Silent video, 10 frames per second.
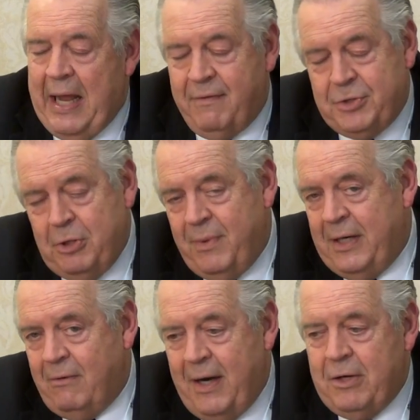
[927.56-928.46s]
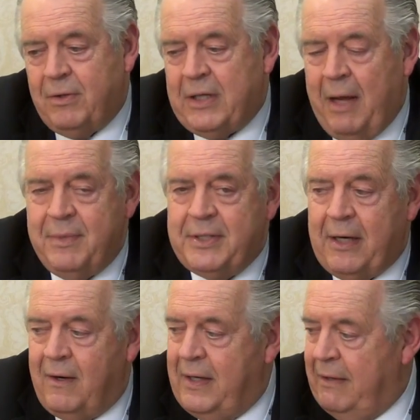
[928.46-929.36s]
I have a two-minute radio
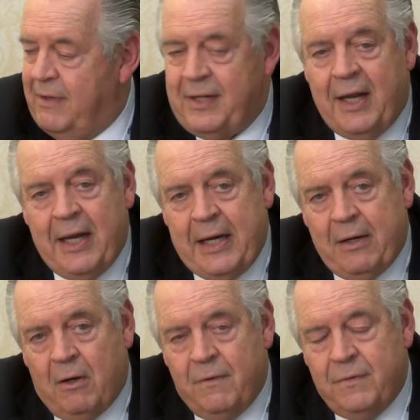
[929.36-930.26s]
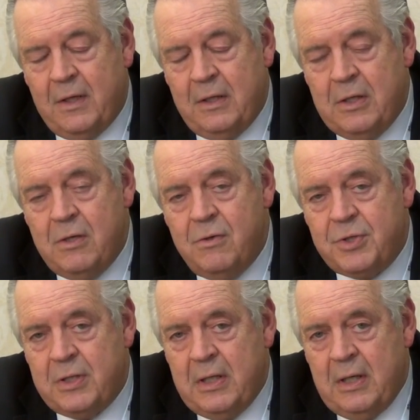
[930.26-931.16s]
commentary every day on the
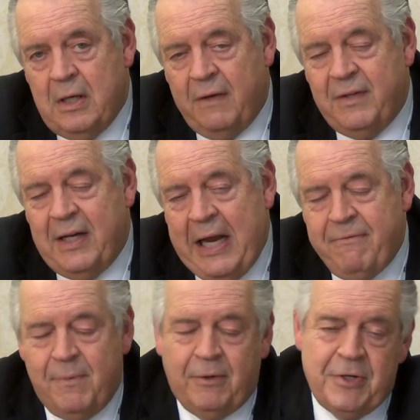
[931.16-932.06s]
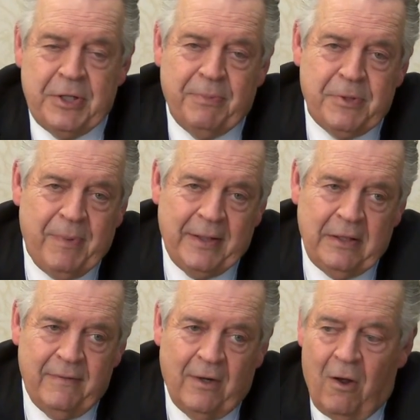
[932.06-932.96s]
news of the day from a Christian
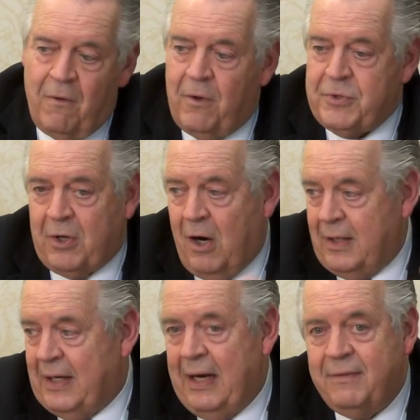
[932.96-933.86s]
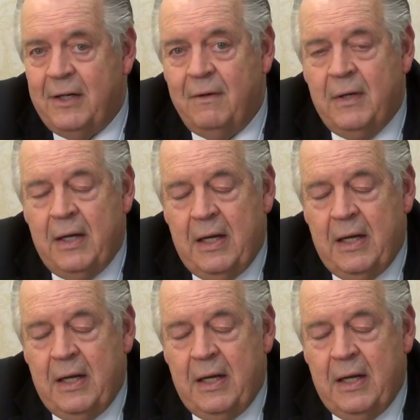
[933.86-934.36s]
perspective, and all those are archived there.